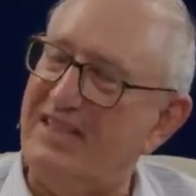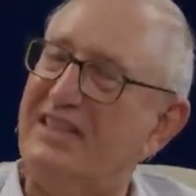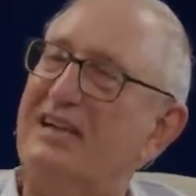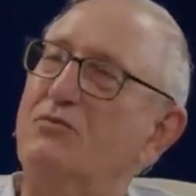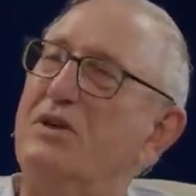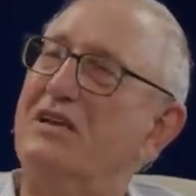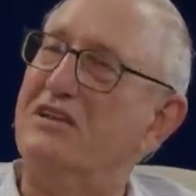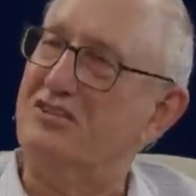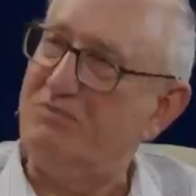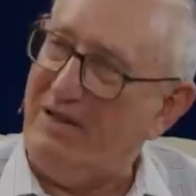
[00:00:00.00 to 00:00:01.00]
and that we
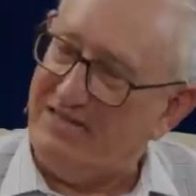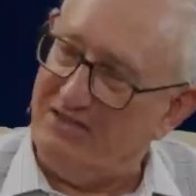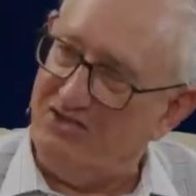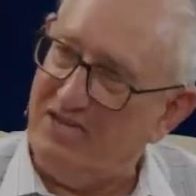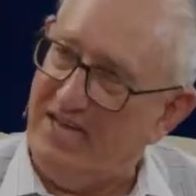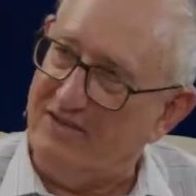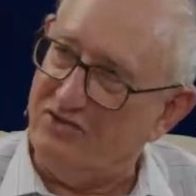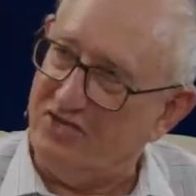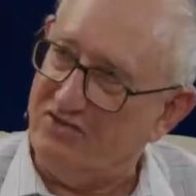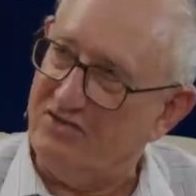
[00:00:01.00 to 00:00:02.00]
can expect the
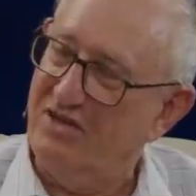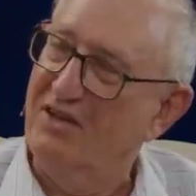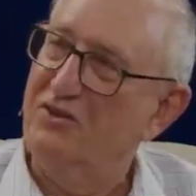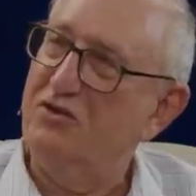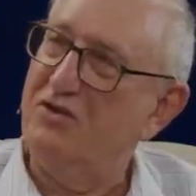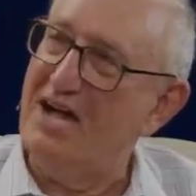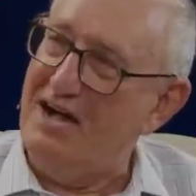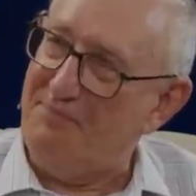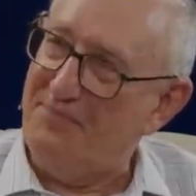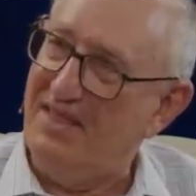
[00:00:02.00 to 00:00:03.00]
changes to
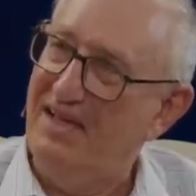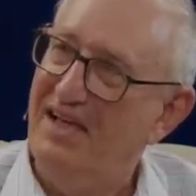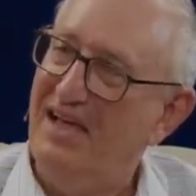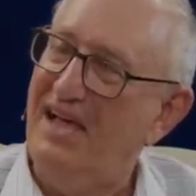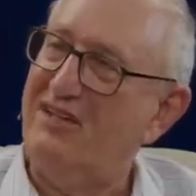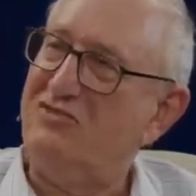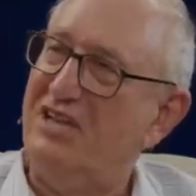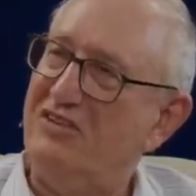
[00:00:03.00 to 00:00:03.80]
come as